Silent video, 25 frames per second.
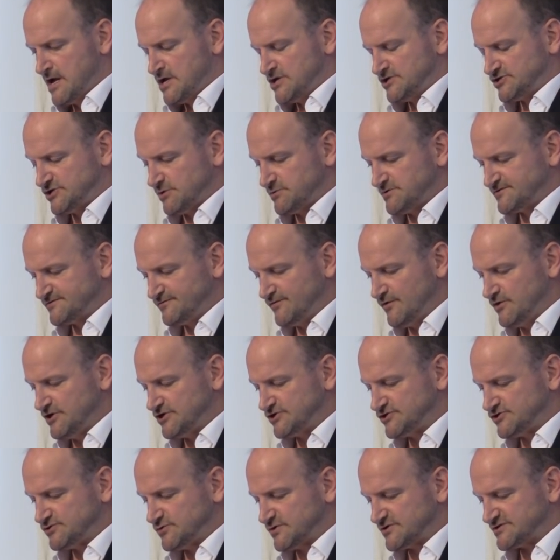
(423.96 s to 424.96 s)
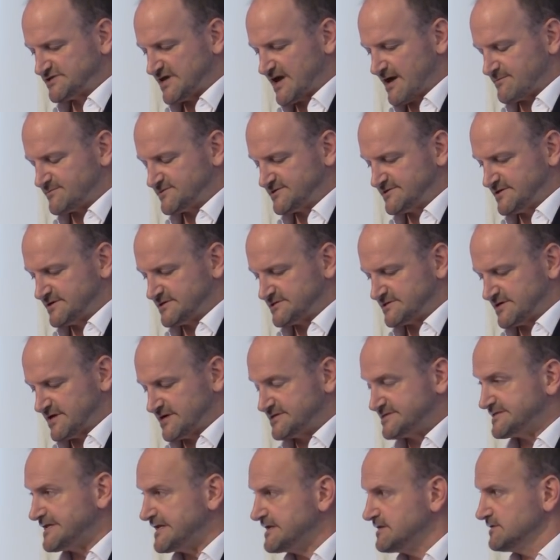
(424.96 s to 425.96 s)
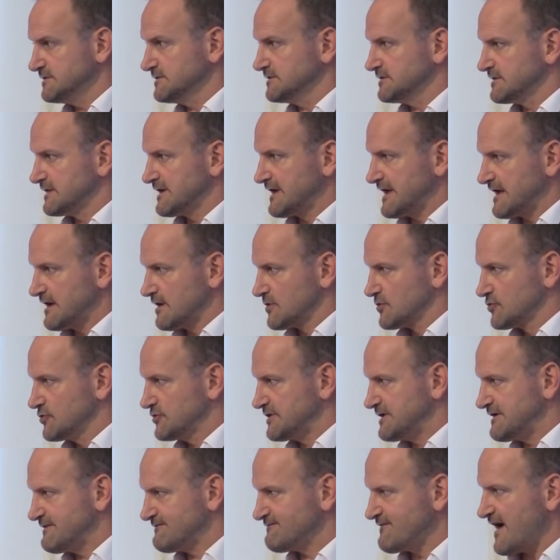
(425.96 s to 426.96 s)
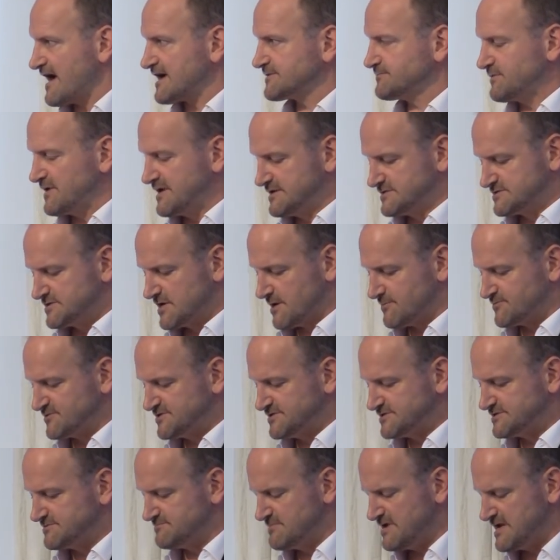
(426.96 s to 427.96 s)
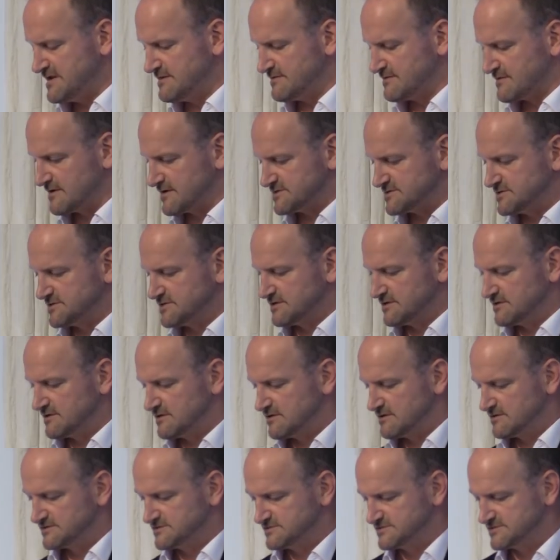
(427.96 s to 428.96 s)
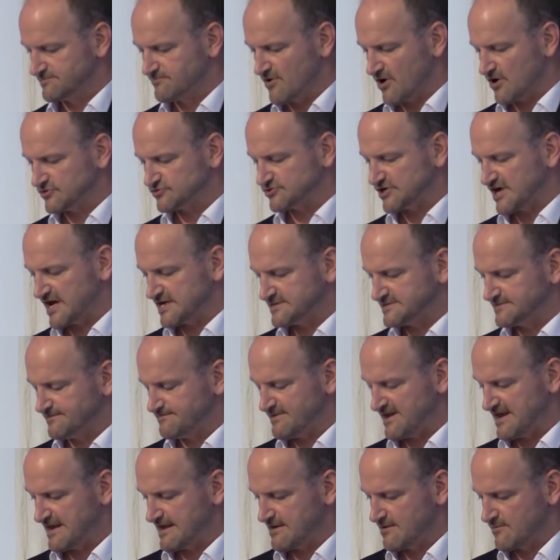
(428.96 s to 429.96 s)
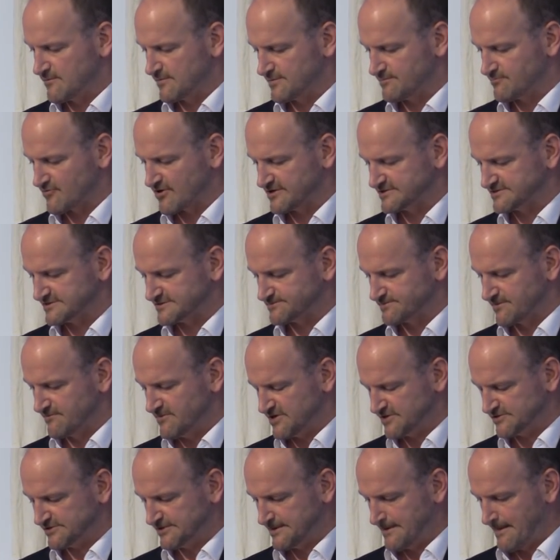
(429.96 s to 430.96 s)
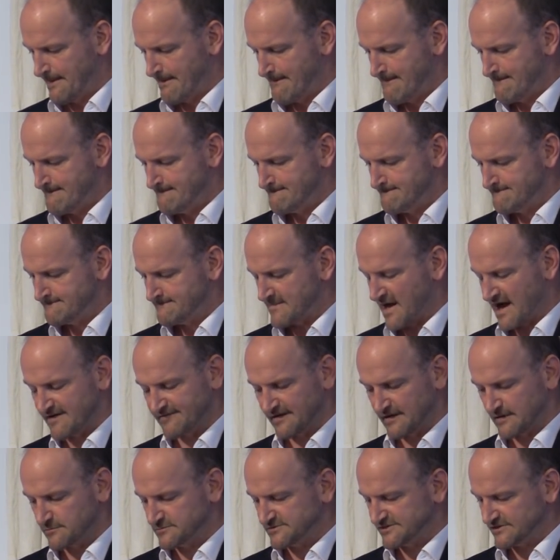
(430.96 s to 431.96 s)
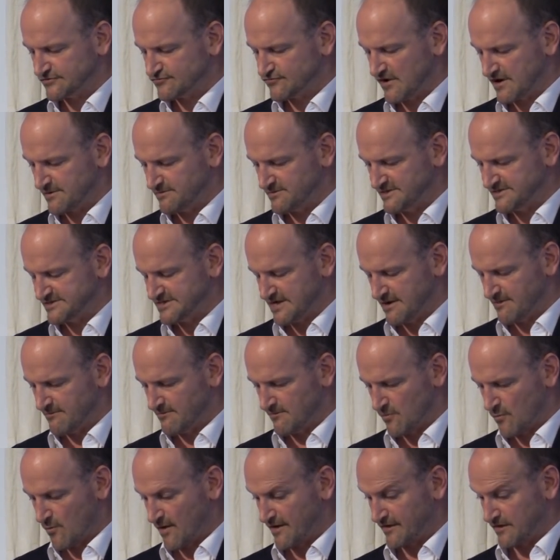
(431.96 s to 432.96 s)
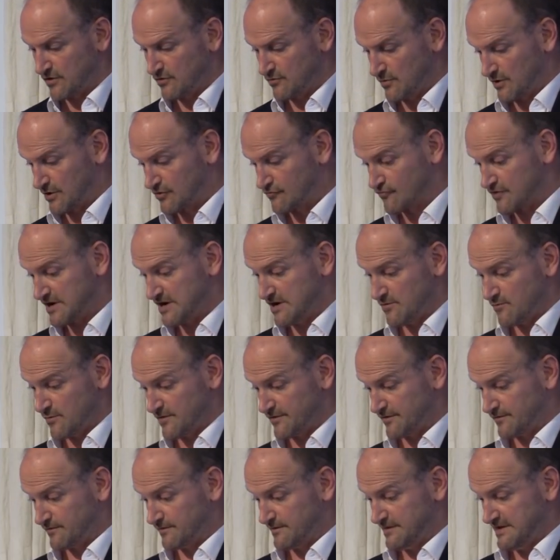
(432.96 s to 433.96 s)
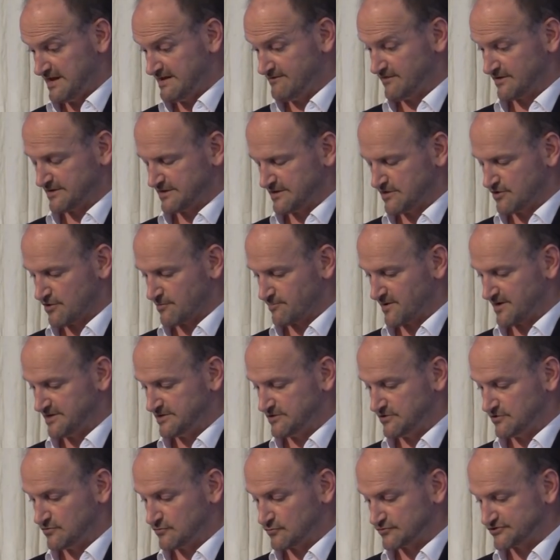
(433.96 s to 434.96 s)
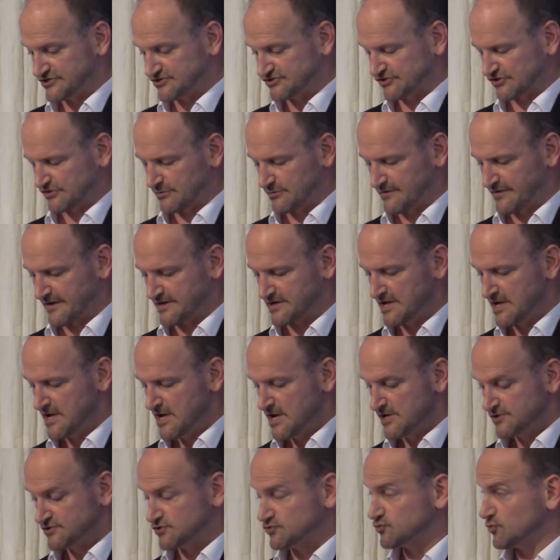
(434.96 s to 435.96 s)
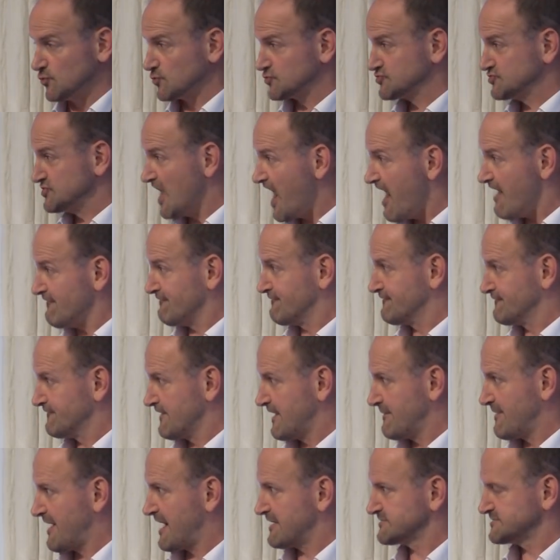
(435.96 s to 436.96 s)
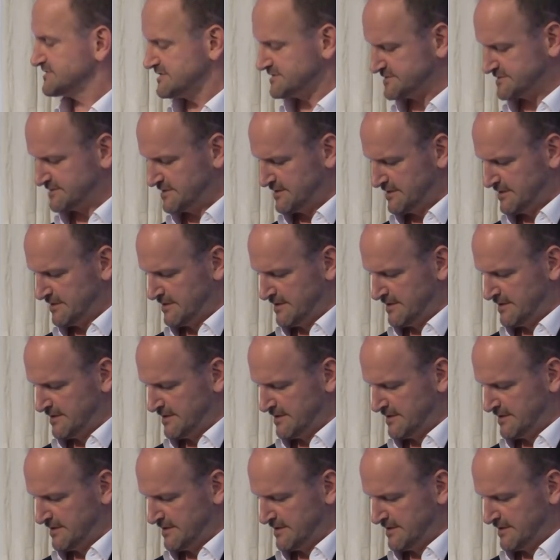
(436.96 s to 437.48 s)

She was foolish to accept that a deal could in effect be interpreted to mean that departure had to be with Brussels' permission. I think it was incredibly dumb, whether you agree with leaving the European Union or disagree with it, to talk tough about it,